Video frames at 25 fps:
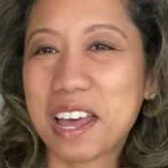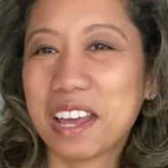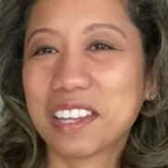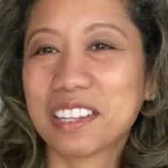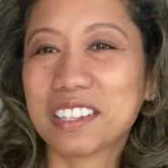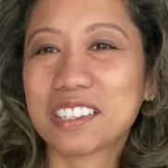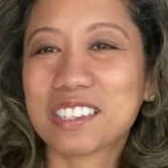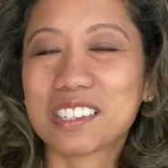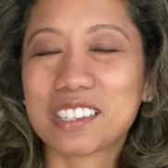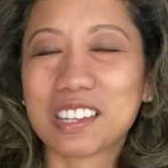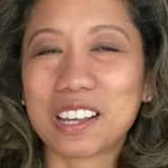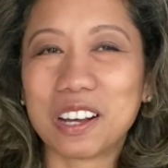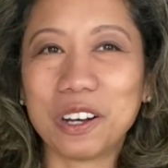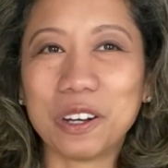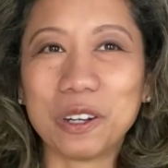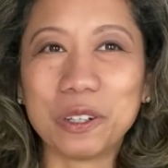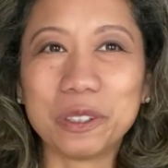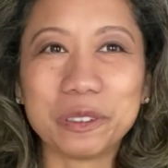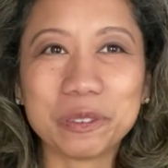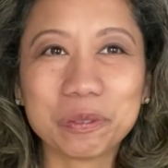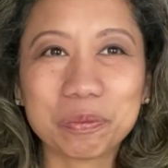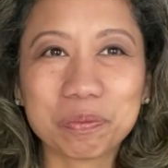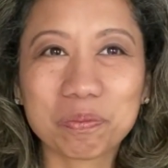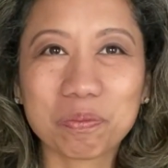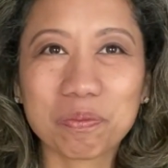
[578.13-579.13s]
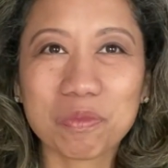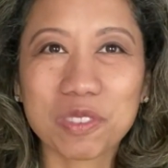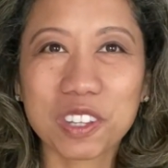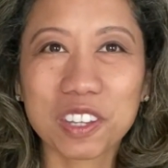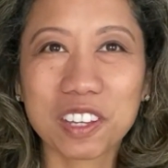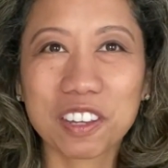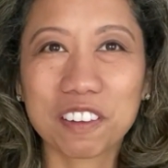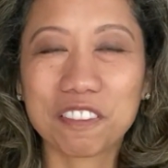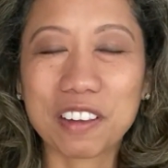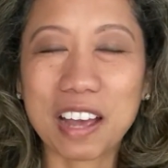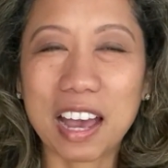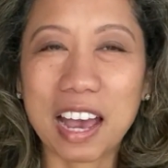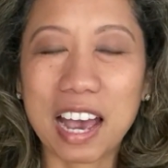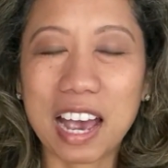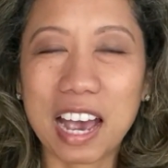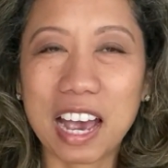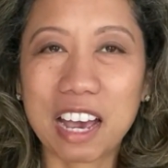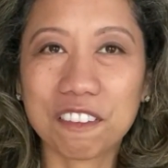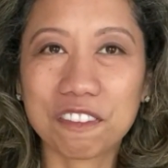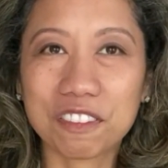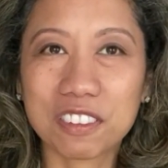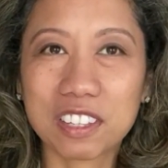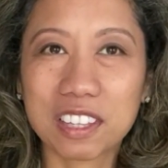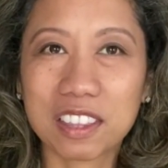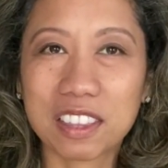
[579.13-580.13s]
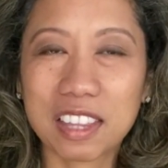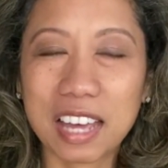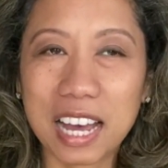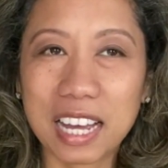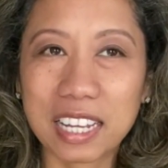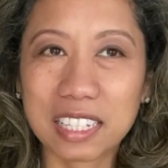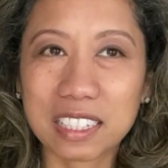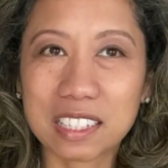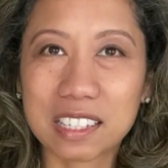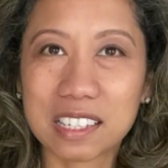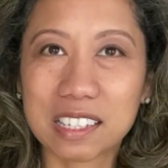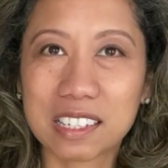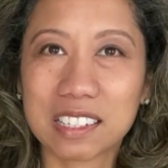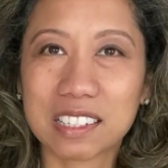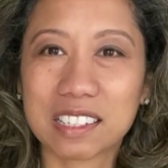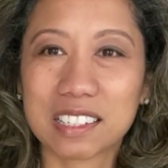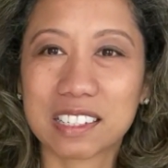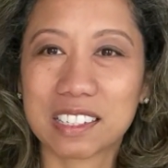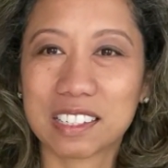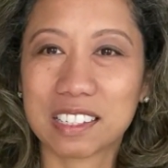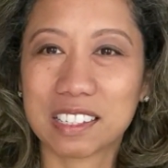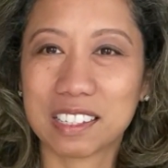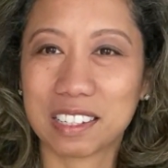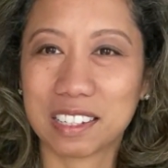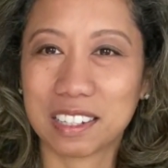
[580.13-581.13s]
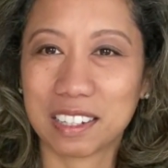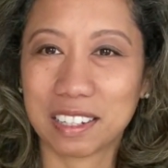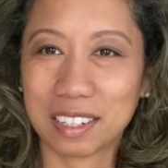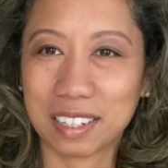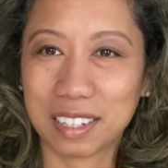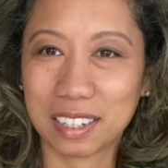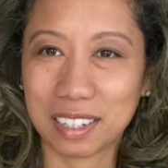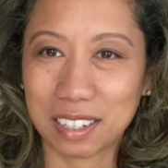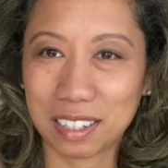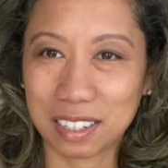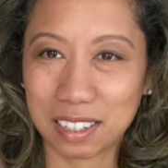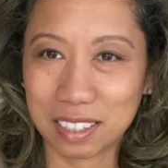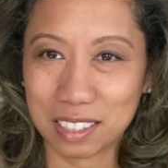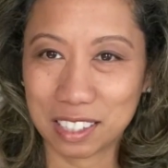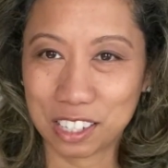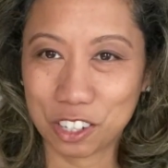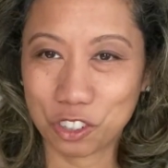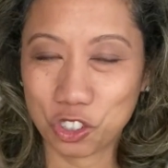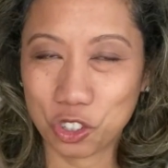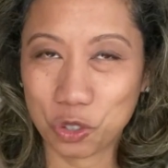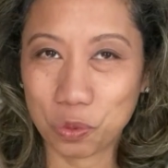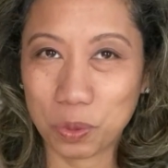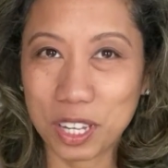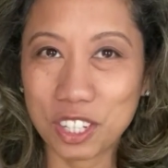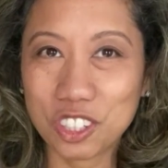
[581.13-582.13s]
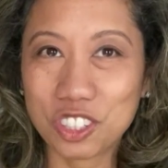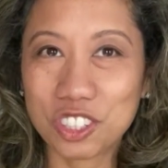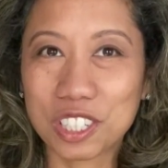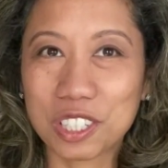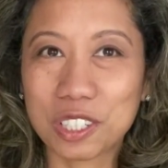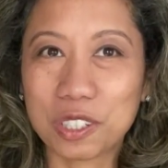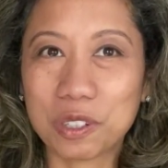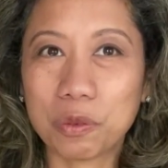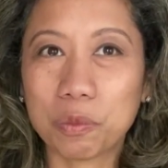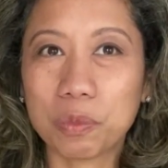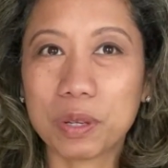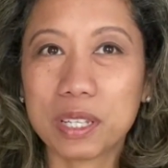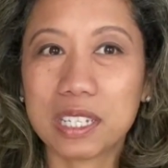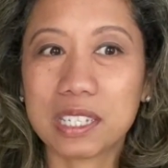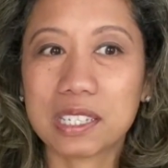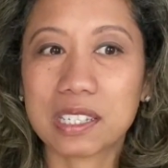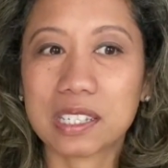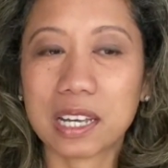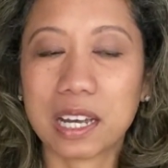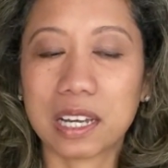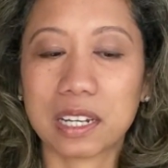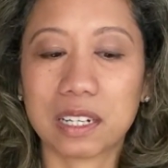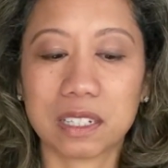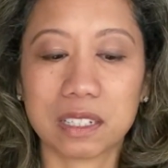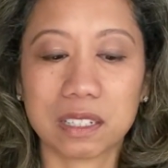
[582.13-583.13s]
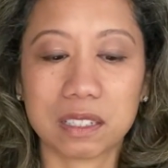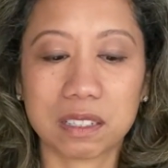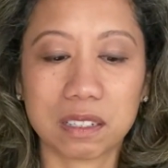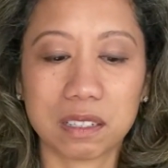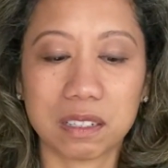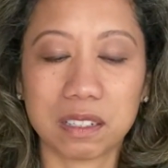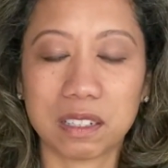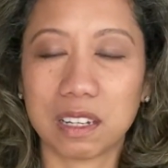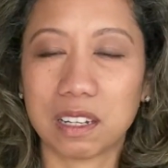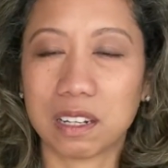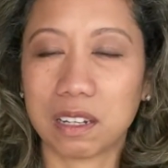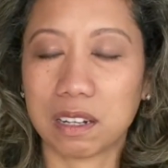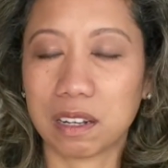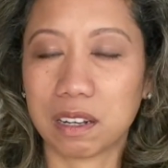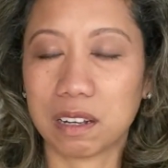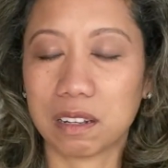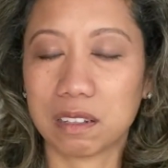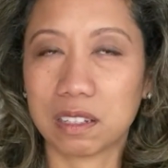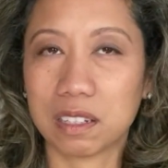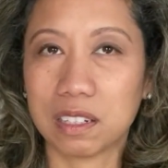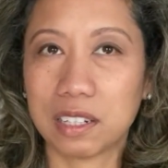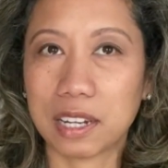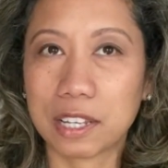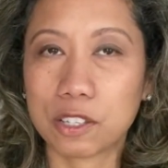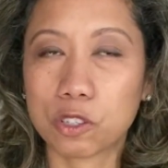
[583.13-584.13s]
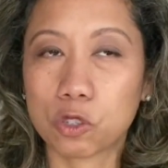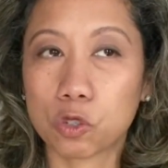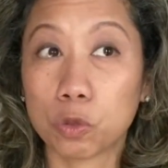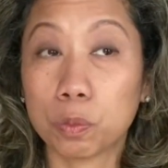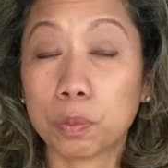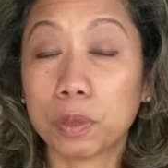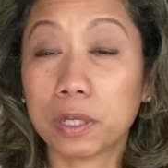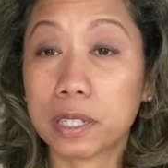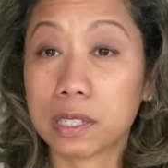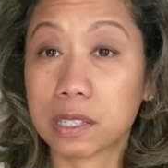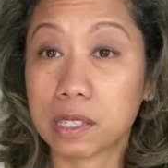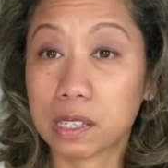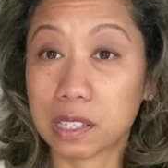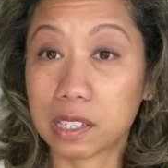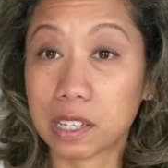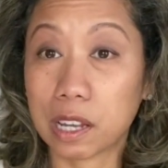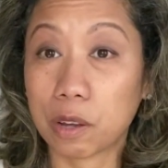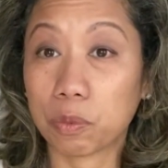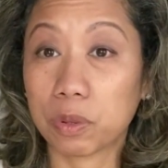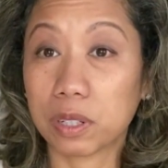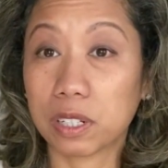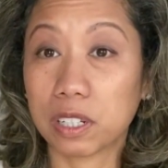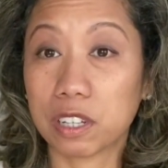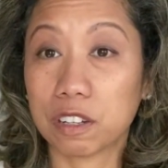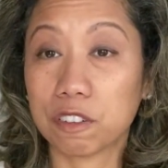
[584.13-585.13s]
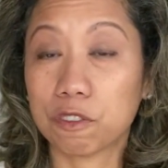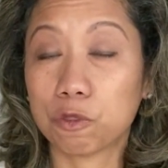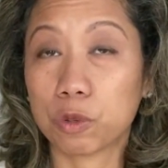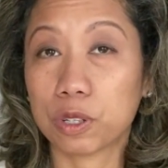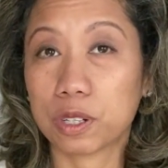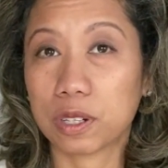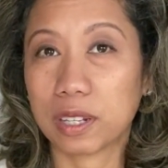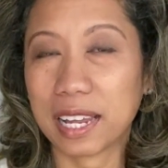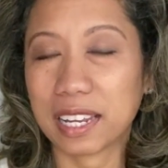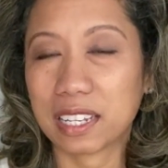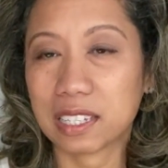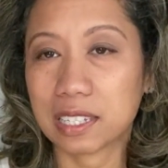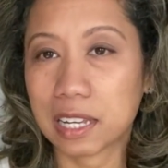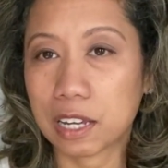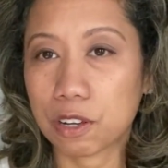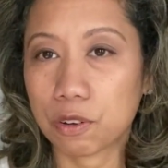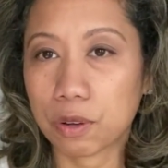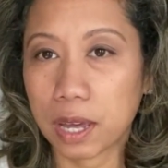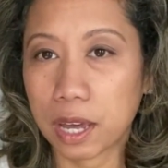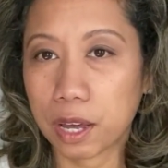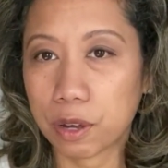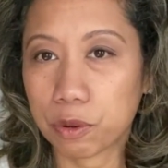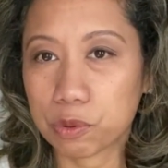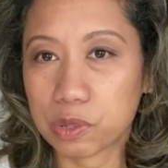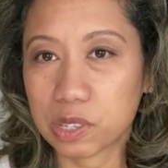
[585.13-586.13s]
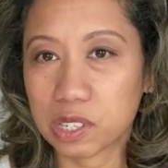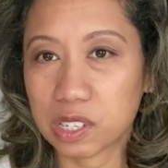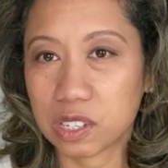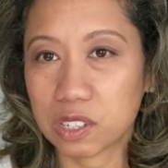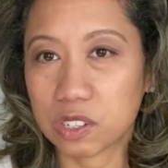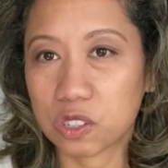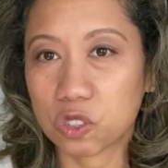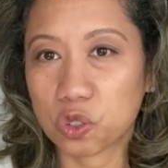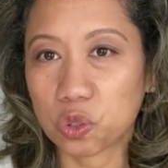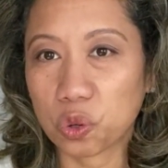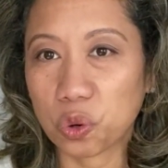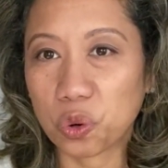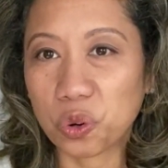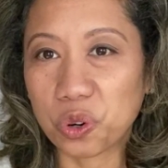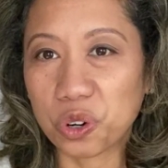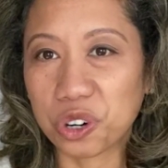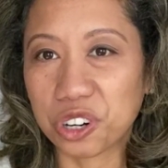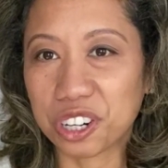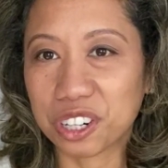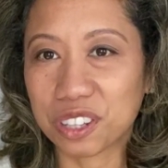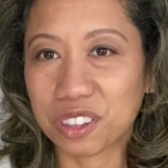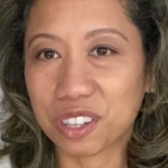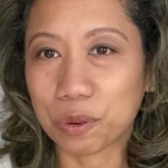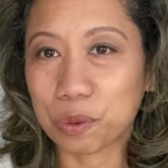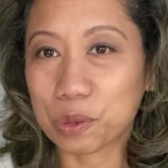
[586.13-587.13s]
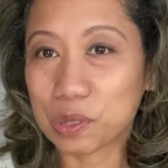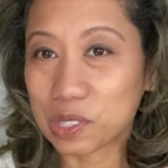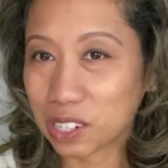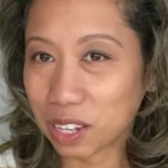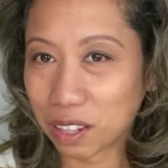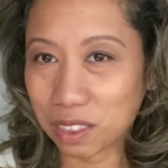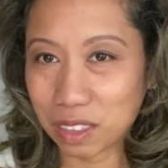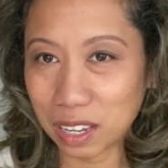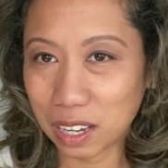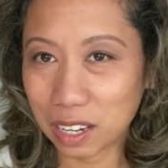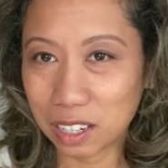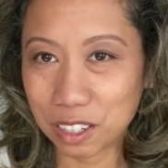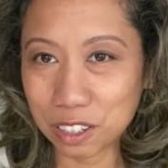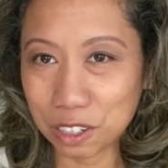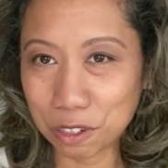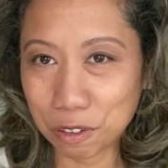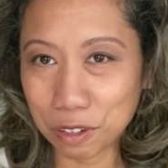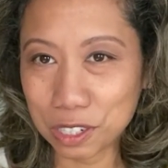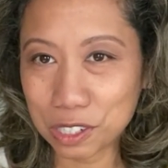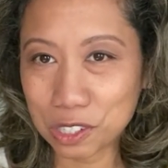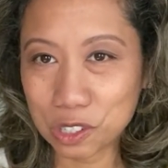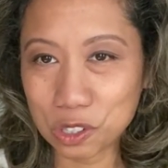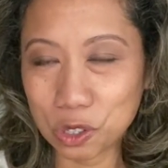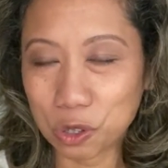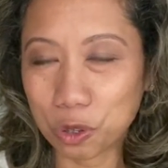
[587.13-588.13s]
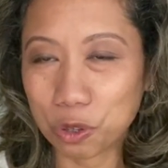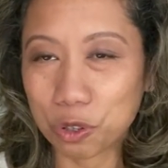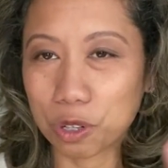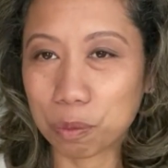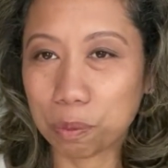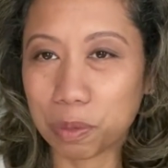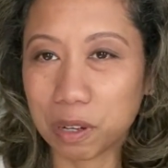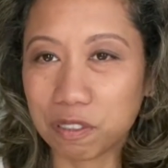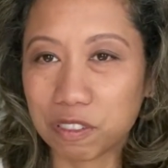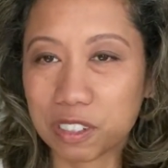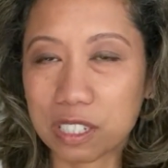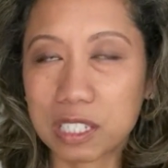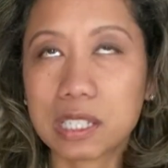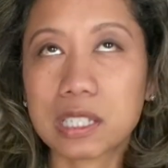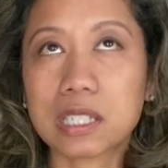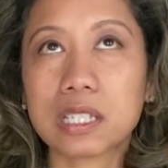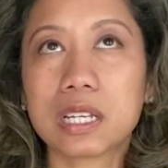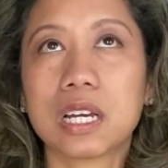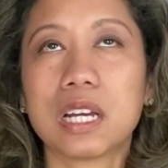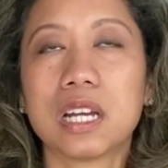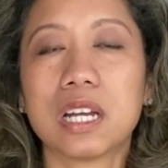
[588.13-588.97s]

So after that situation, we decided the next 2 places that we lived were like townhouses, or there was nothing under us or above us.